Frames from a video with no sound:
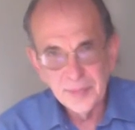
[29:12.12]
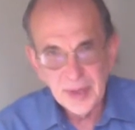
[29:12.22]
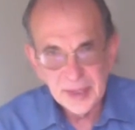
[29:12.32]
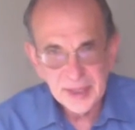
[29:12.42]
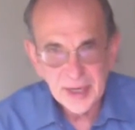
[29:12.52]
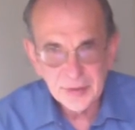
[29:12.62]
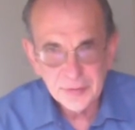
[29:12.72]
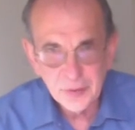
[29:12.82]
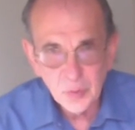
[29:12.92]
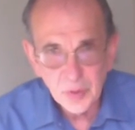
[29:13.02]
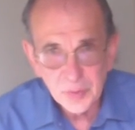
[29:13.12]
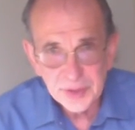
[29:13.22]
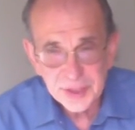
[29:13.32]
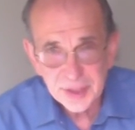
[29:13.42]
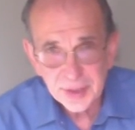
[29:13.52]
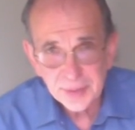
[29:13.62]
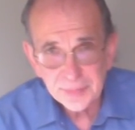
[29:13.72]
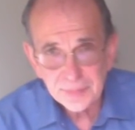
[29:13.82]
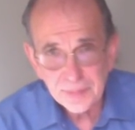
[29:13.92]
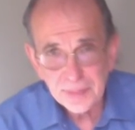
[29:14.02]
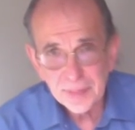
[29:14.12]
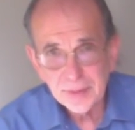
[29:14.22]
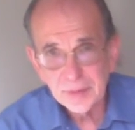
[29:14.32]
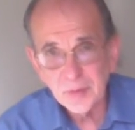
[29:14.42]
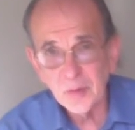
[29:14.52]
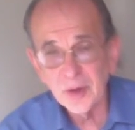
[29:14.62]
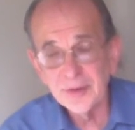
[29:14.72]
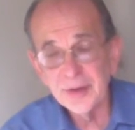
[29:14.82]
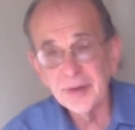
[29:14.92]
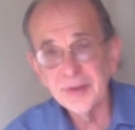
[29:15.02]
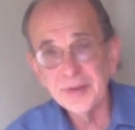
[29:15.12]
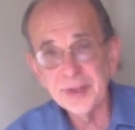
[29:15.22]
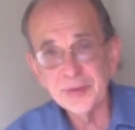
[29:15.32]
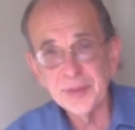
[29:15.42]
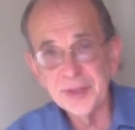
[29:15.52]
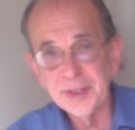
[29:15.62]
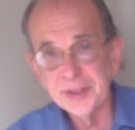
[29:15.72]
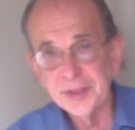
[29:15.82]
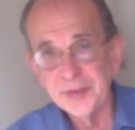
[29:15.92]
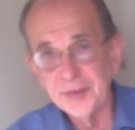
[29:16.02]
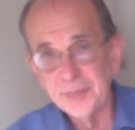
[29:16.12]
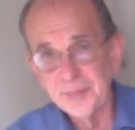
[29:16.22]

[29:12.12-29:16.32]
account for what we see, or are there other explanations?